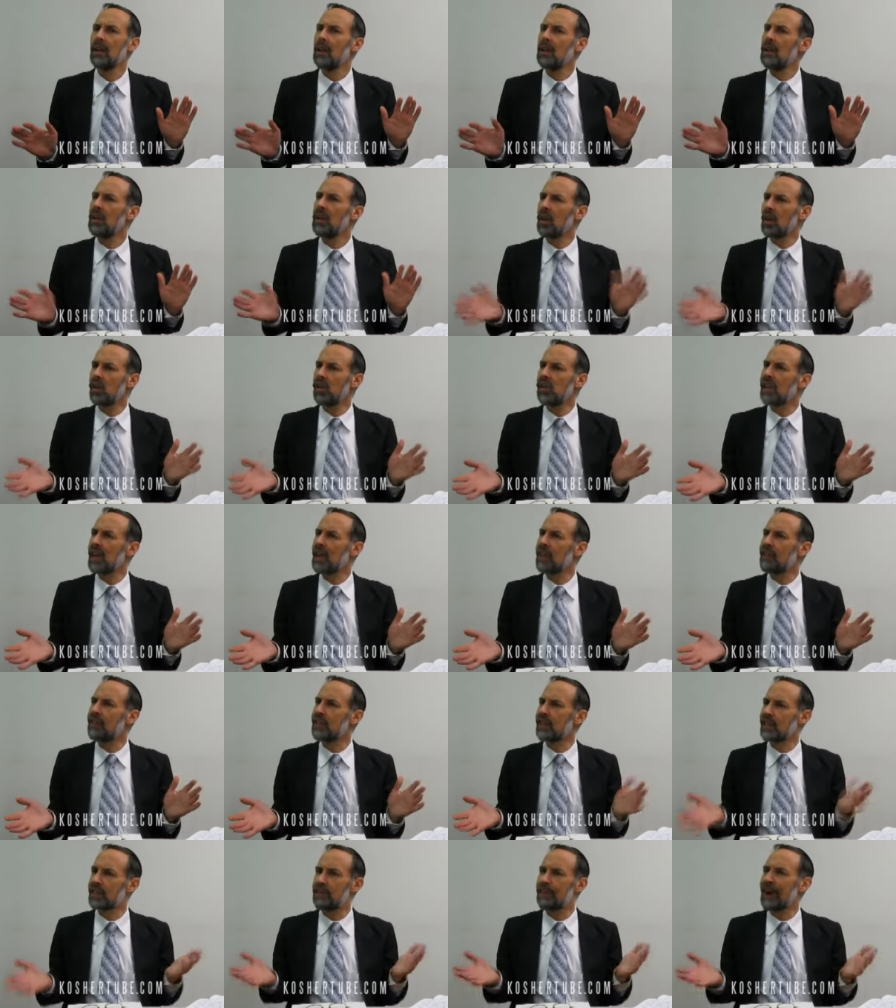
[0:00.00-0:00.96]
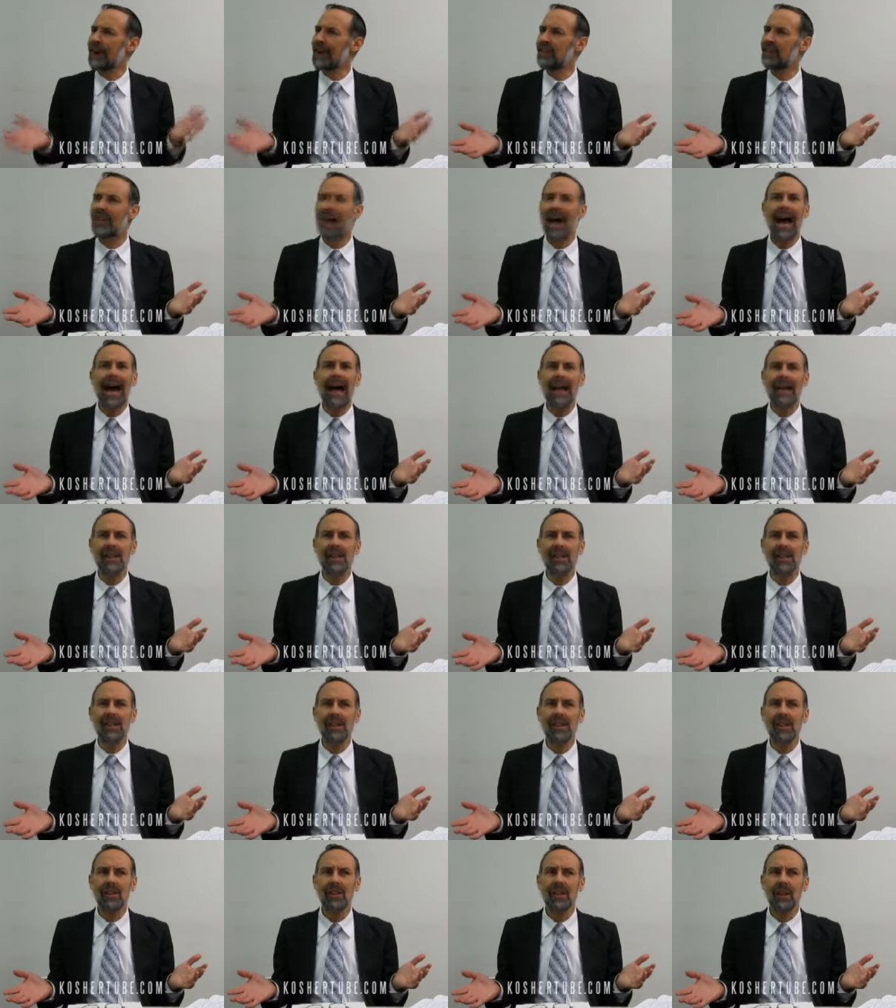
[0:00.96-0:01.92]
Yosef is a
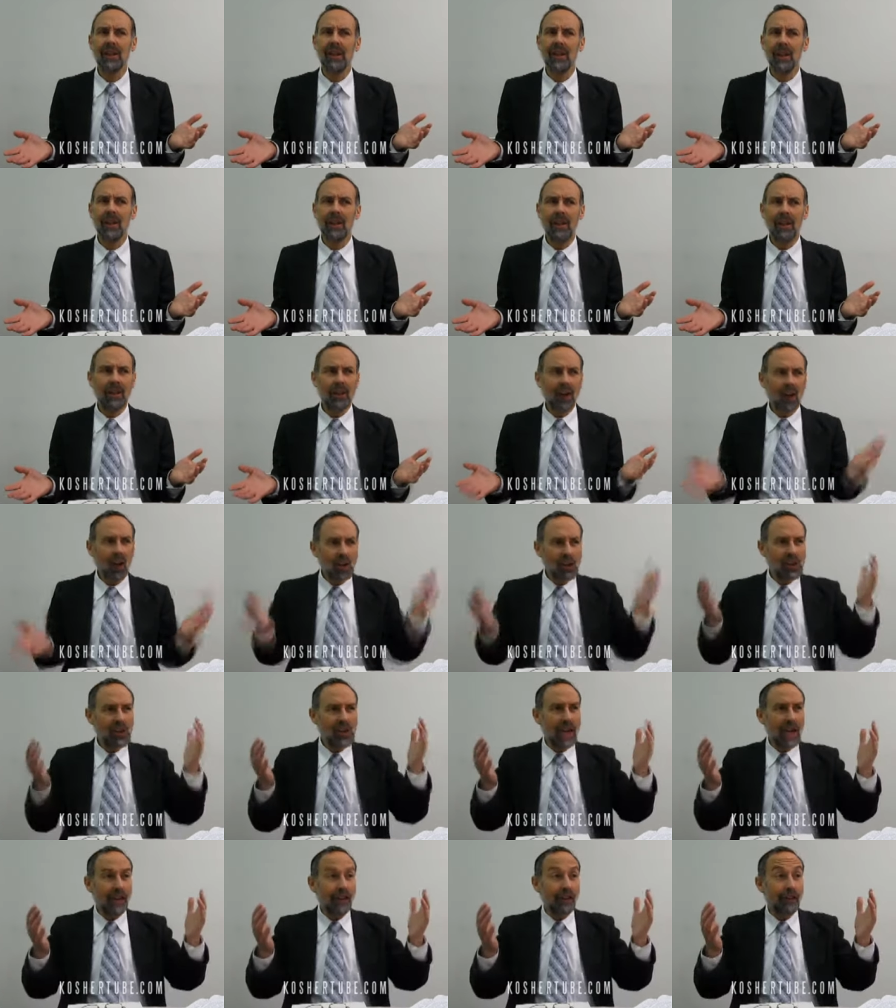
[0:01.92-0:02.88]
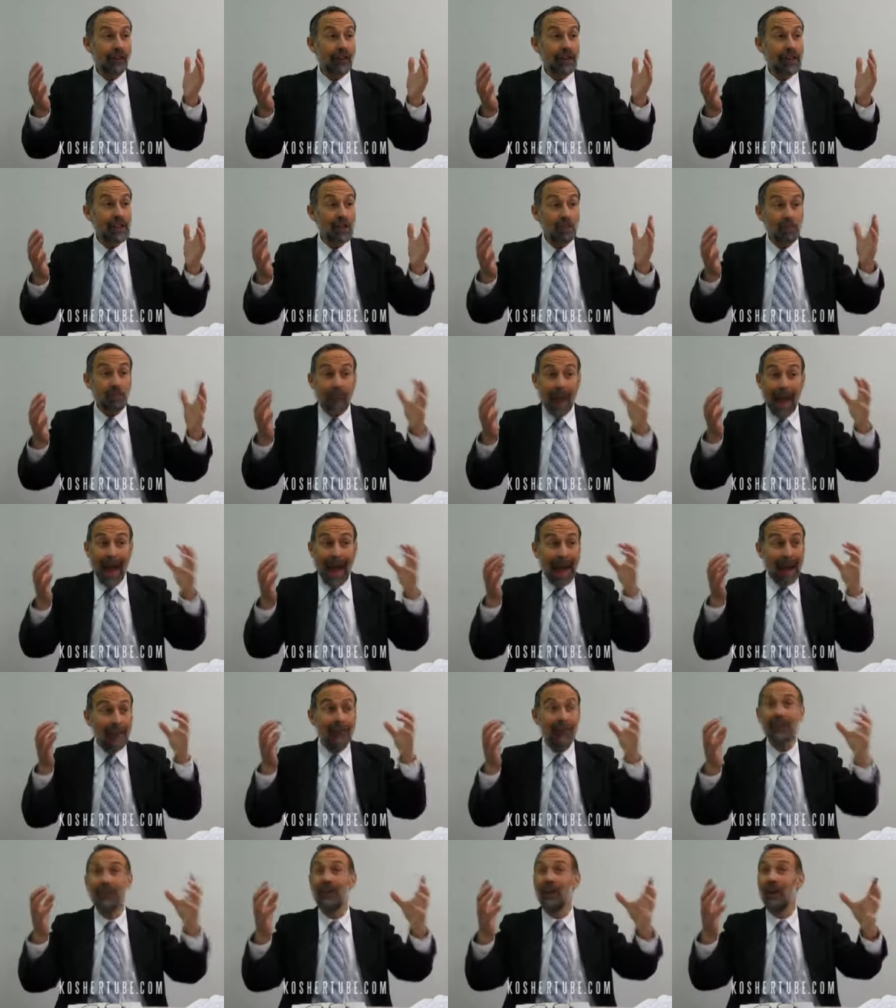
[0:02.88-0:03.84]
bardas. Yosef is a
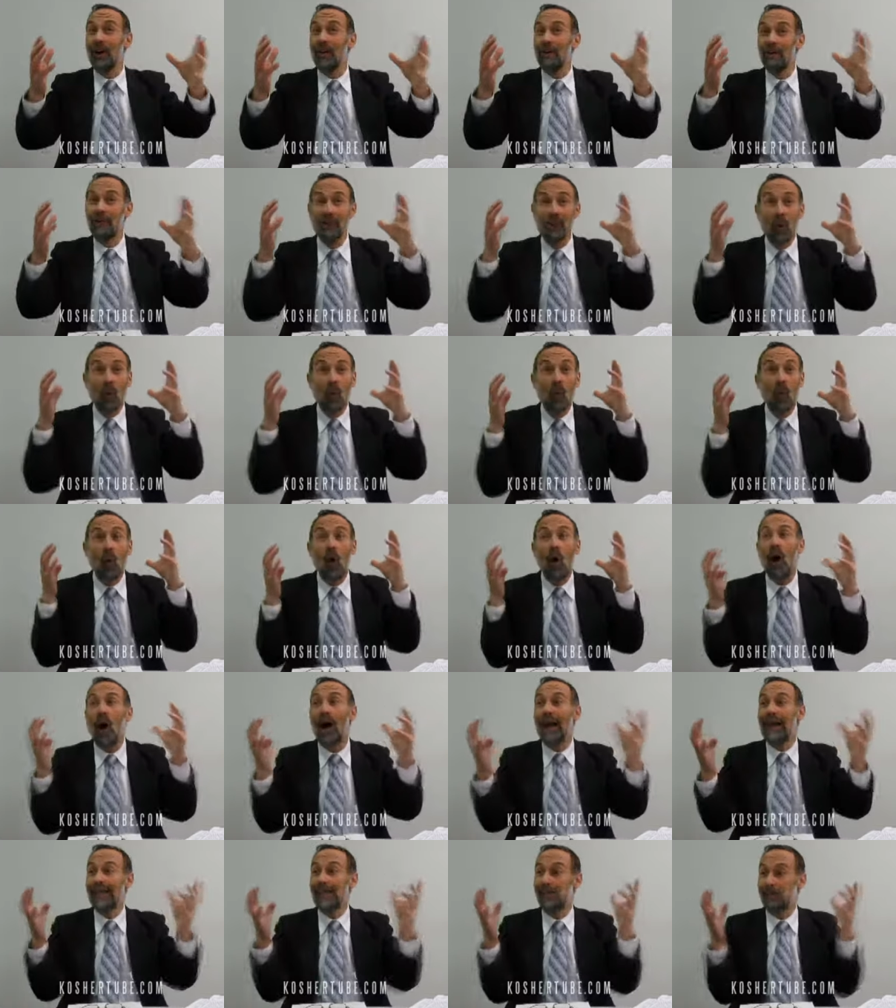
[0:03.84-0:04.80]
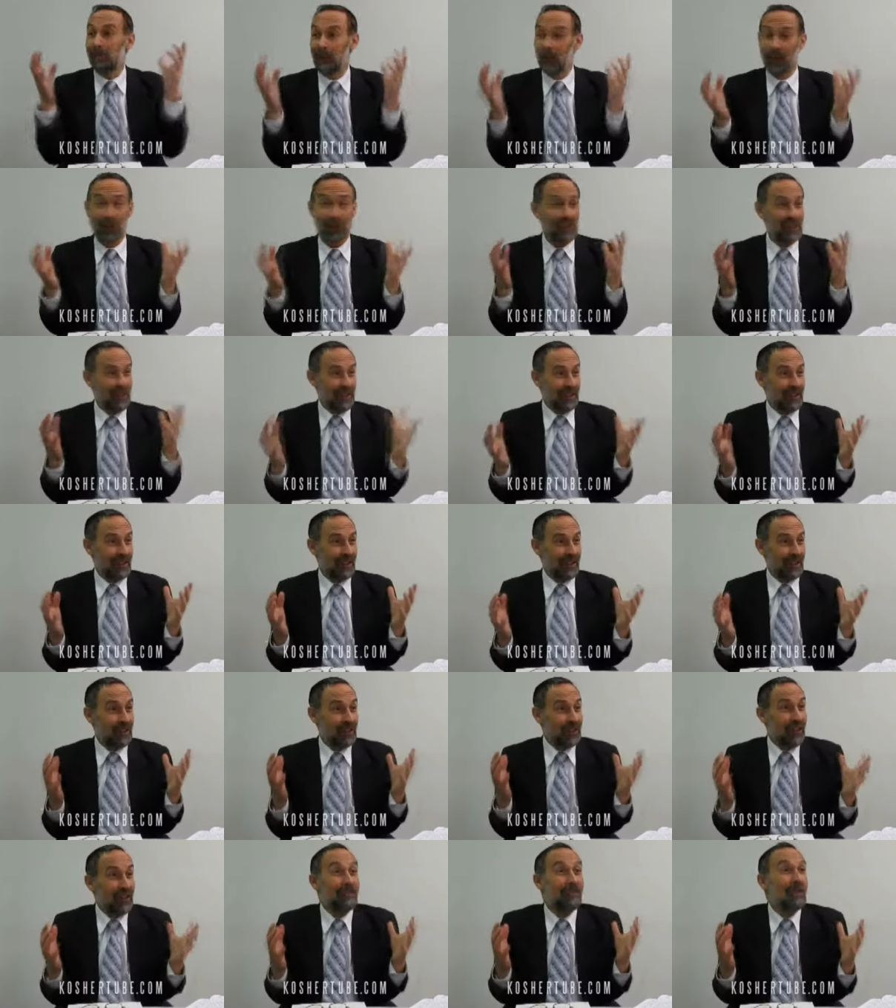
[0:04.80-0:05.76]
paradigm of a wise person, if
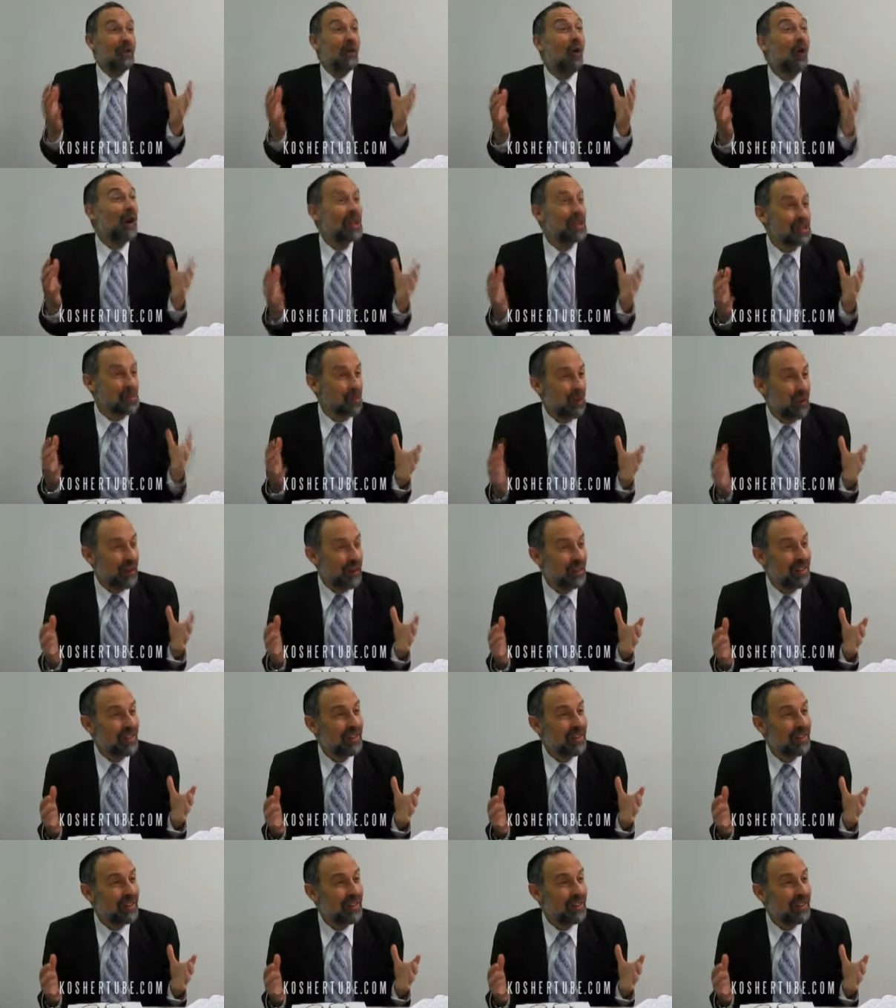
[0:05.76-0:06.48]
there ever was one.